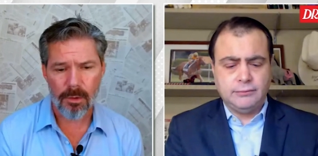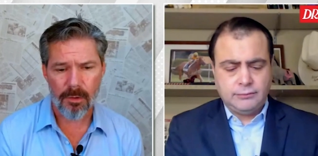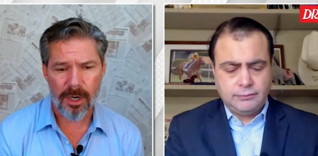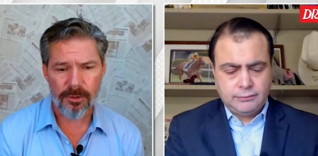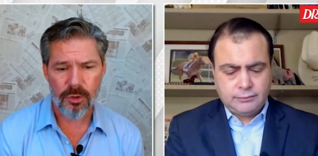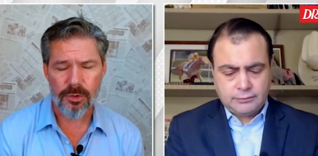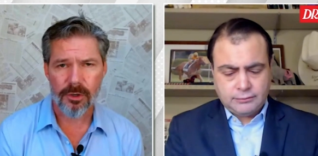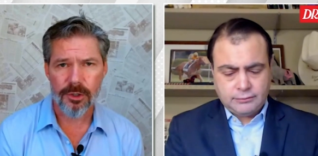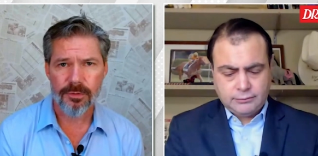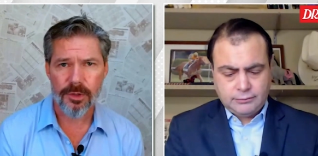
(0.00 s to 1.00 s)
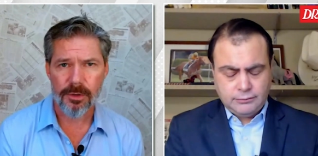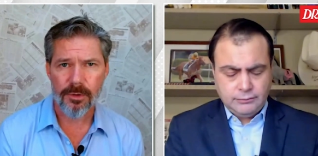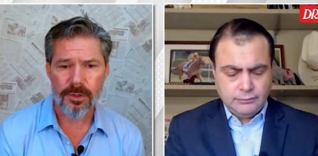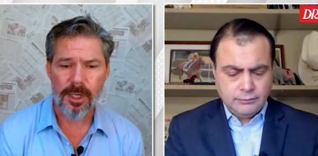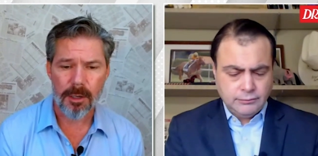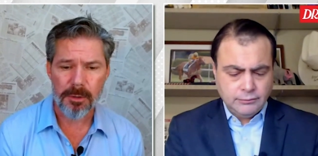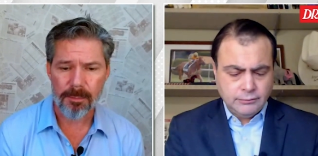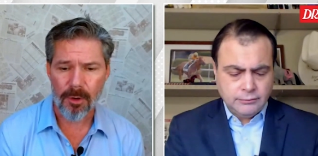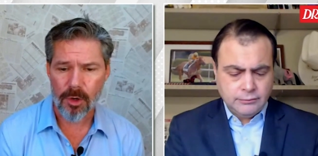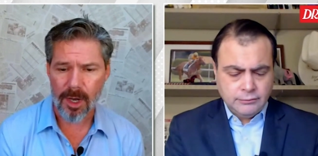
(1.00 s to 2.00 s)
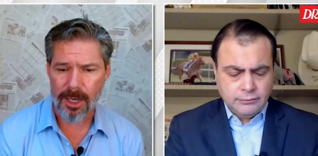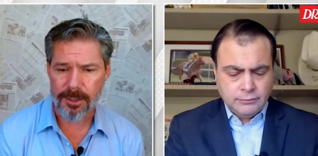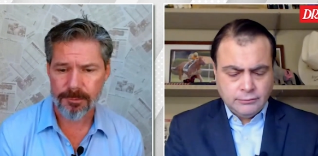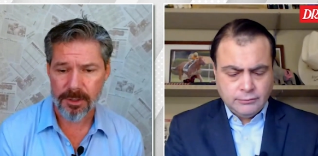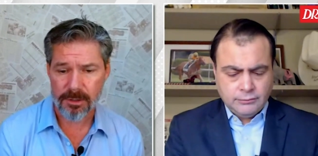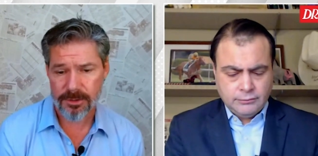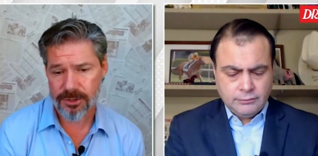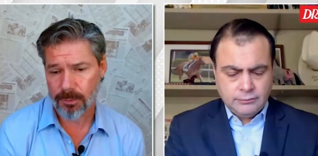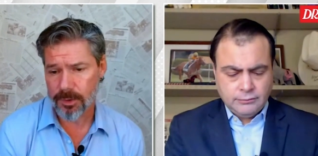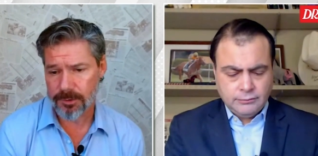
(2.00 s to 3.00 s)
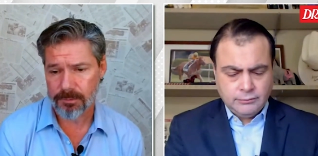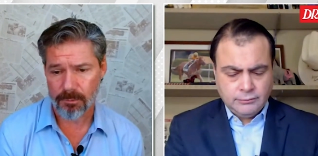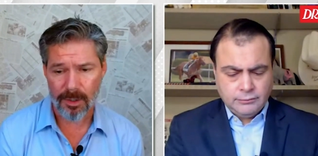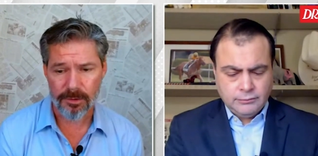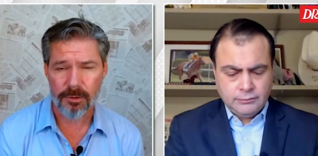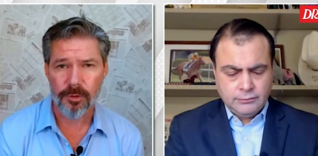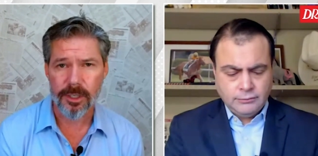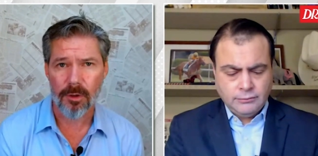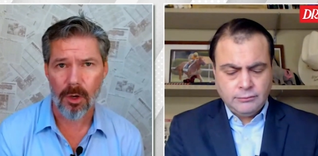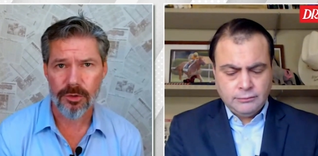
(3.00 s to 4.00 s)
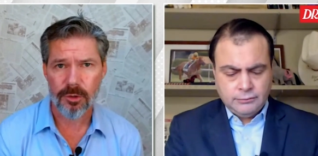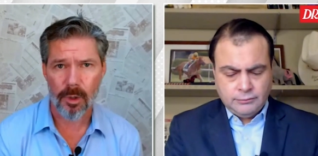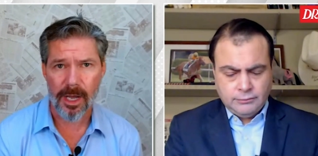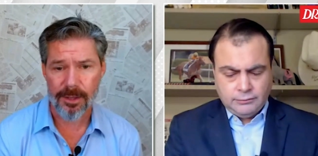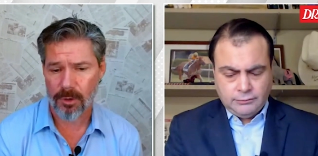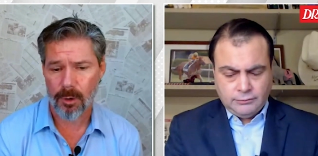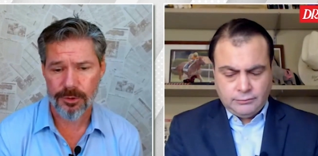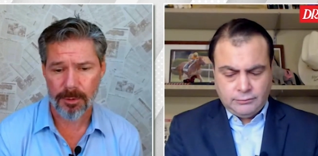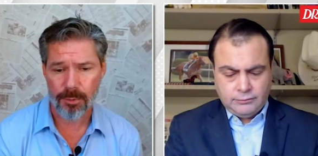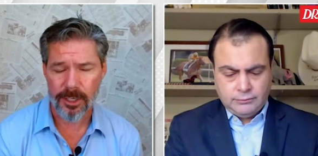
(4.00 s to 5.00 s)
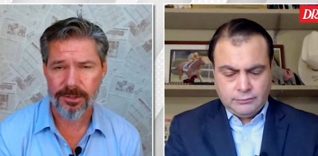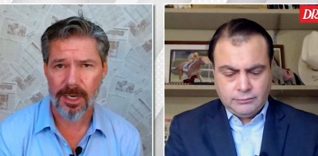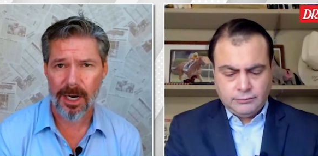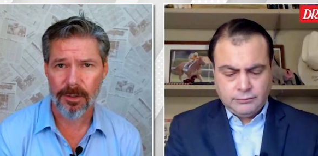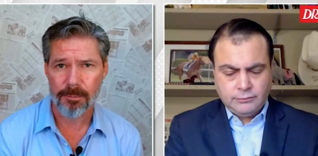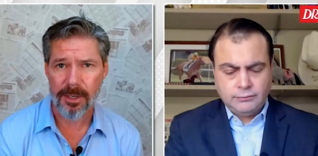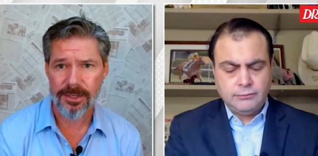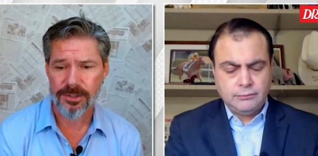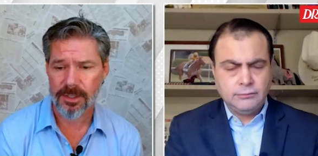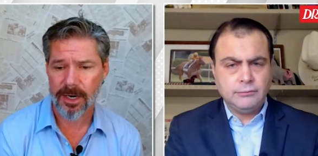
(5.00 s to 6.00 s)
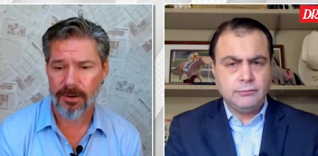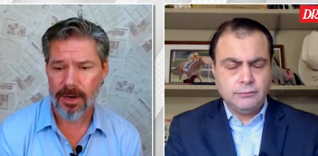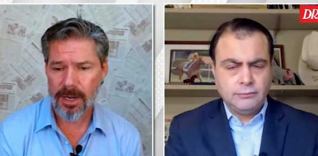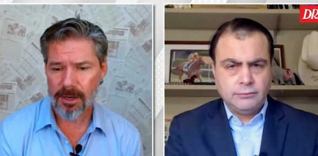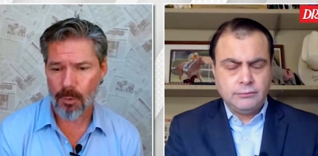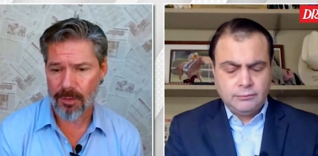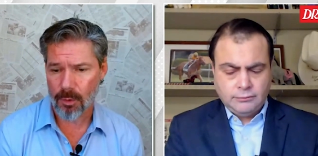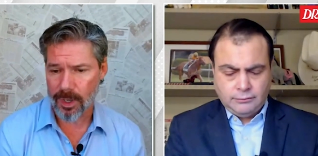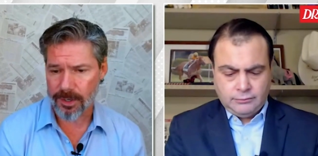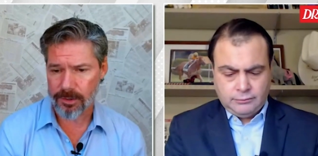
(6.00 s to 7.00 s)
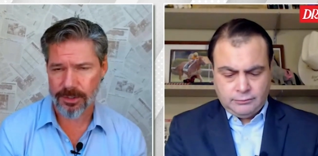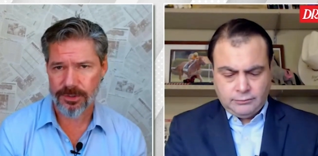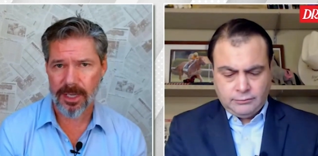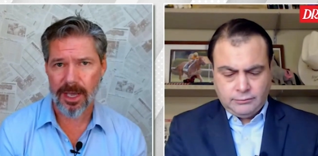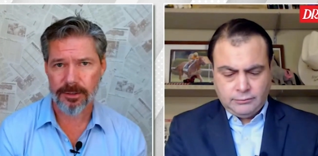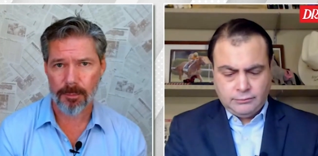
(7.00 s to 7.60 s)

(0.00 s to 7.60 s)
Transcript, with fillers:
Speaker 1: around two turns for the first time in the Pocahontas because she was relatively close to what I thought was a pretty solid pace in there, while the winner just sat at the